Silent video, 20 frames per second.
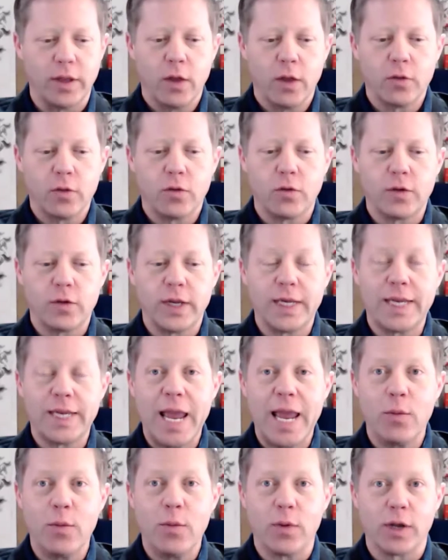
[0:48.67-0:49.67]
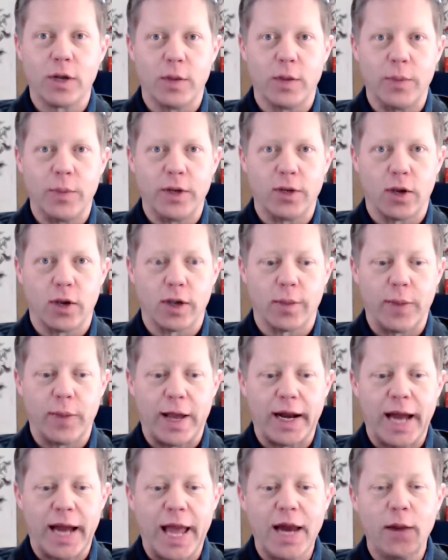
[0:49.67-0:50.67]
So today we're going to be talking
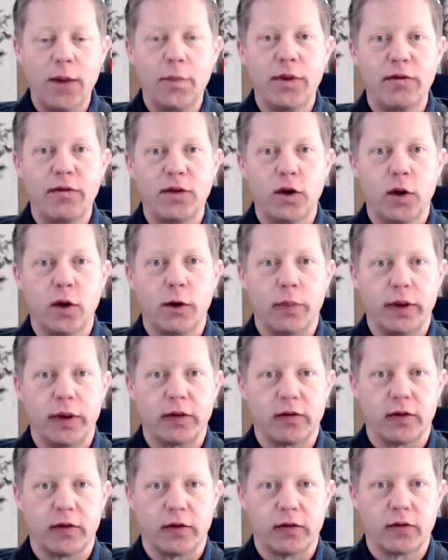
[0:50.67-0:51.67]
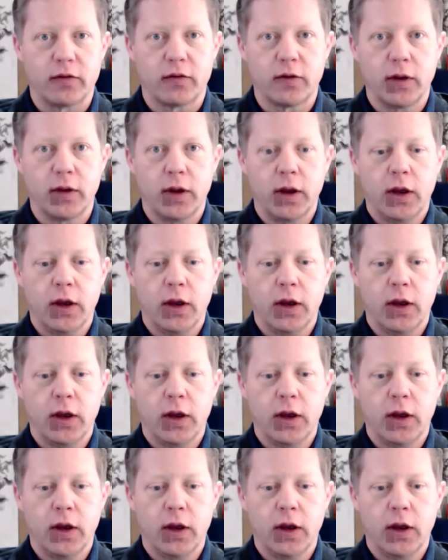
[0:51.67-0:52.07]
about how to pivot your business